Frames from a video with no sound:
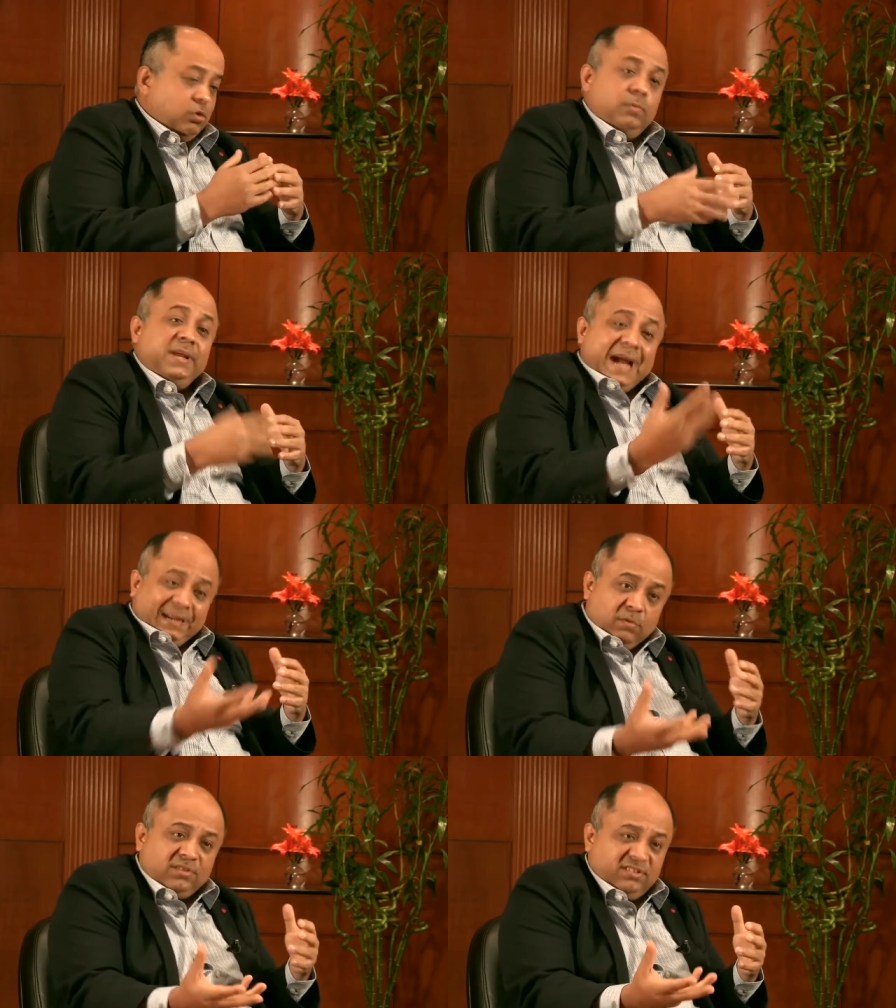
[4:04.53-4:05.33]
the Dolby
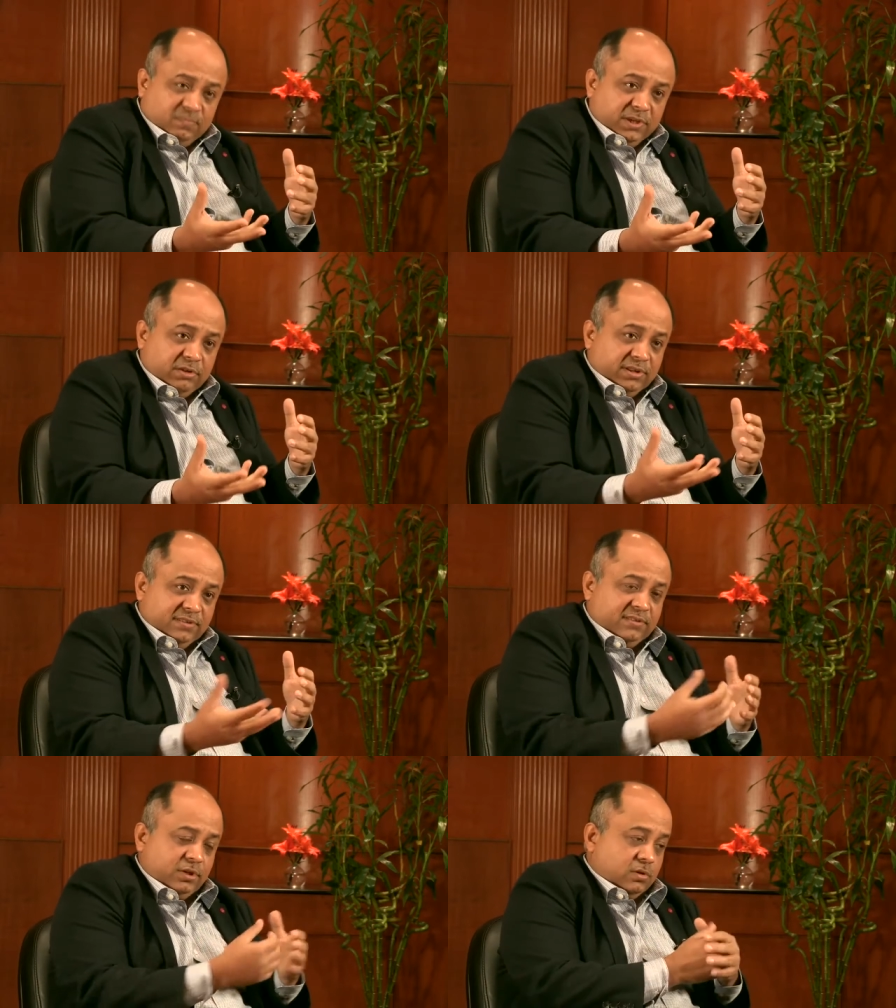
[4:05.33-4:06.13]
Atmos
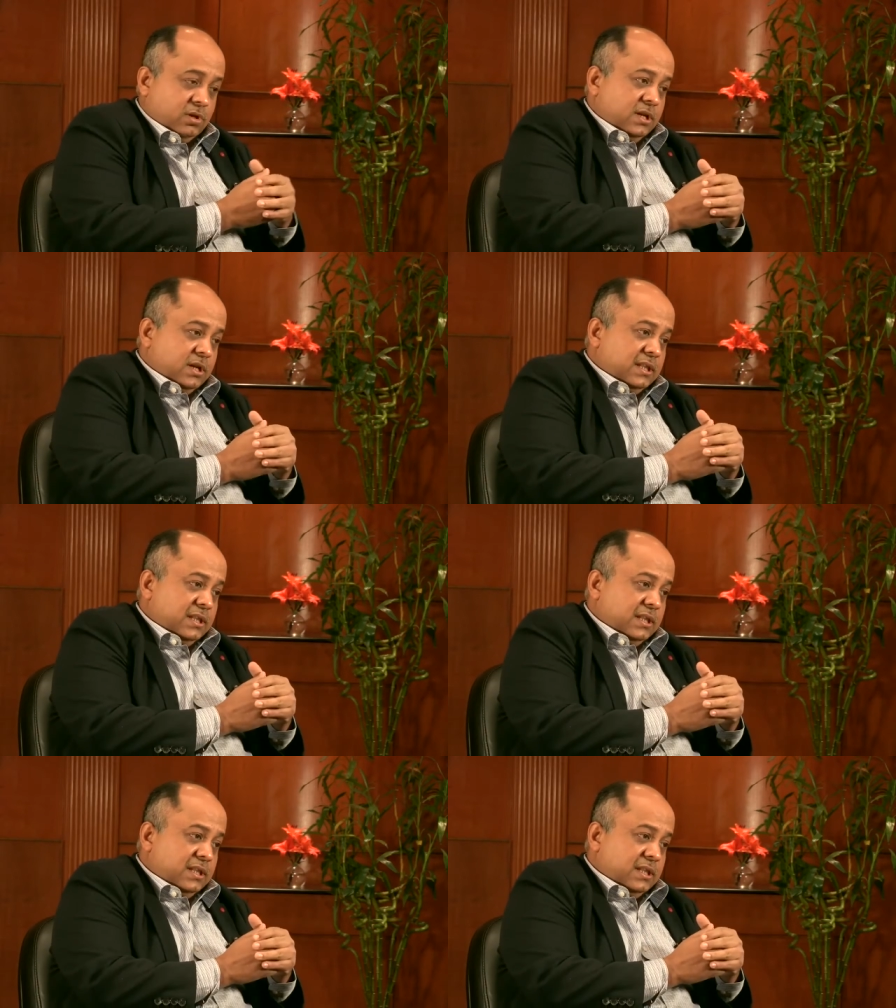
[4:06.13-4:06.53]
experience, you know,